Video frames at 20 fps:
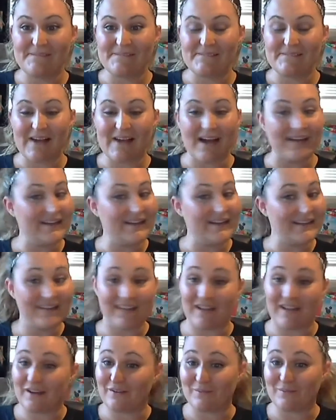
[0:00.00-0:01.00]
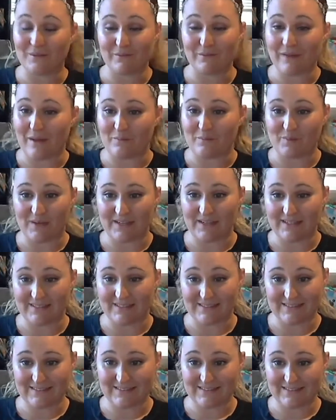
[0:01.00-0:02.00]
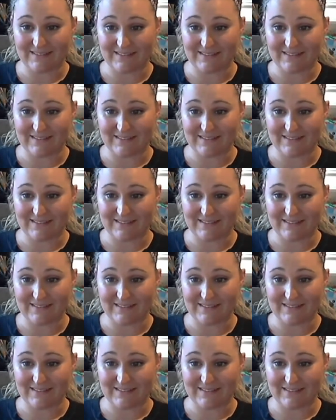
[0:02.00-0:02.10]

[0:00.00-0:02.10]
I didn't care what a wrap was.